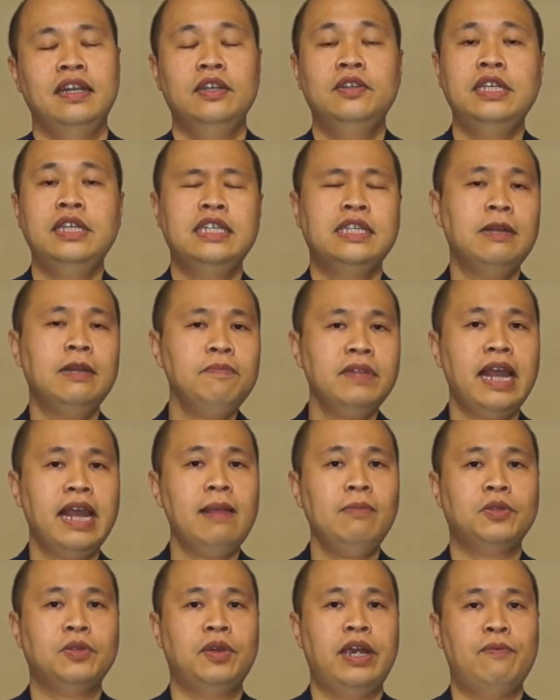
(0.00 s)
You see,
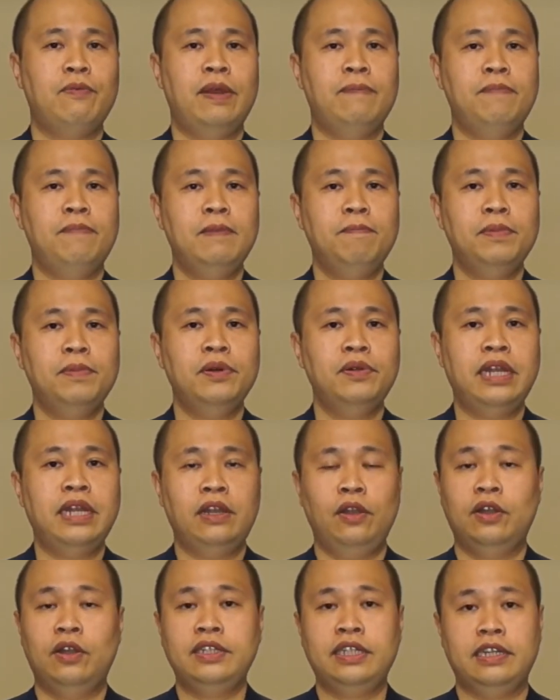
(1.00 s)
sometimes, right, when people, they
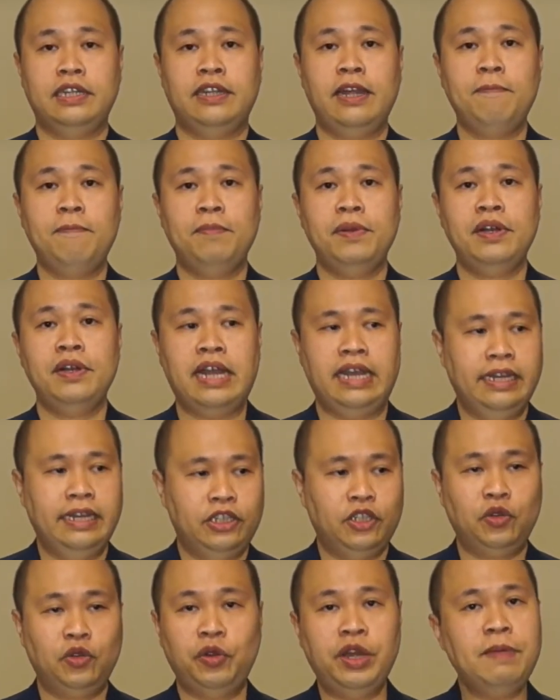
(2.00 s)
lost their temper and they
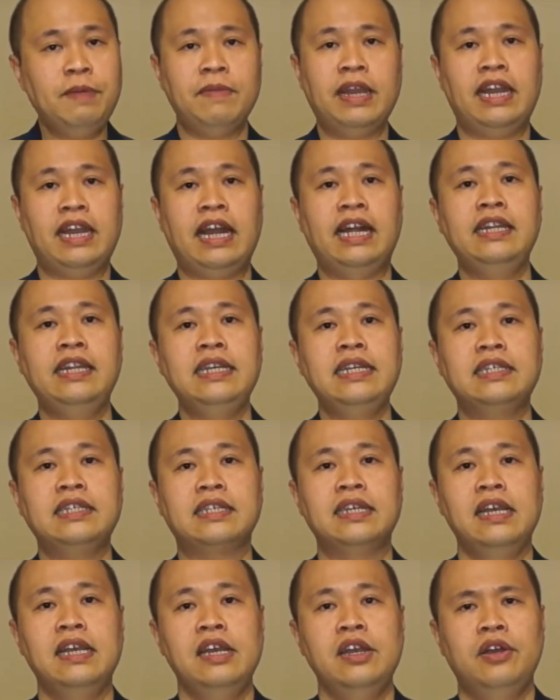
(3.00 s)
scream at others,